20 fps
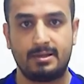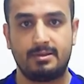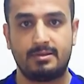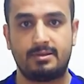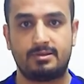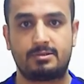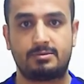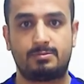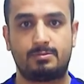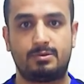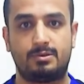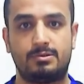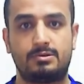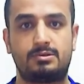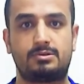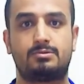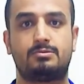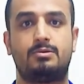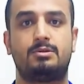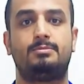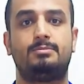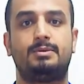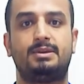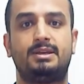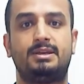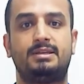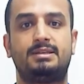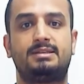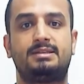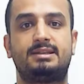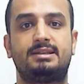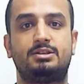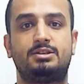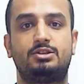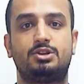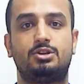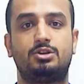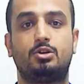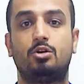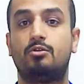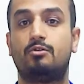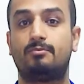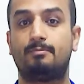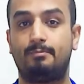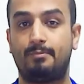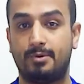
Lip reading: the response will be extension of